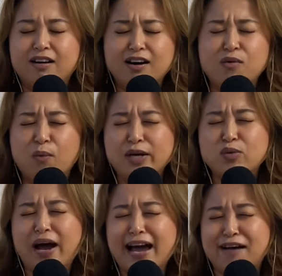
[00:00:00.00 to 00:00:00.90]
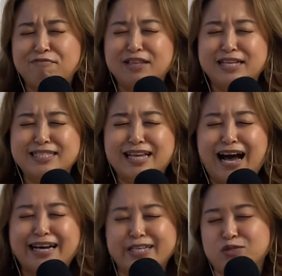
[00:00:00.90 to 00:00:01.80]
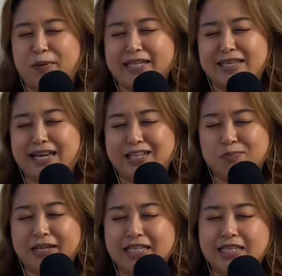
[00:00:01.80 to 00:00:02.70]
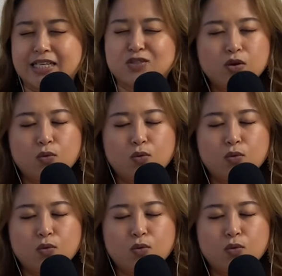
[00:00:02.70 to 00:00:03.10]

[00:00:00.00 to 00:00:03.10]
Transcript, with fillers: oh, why do I have this unexpected expenses?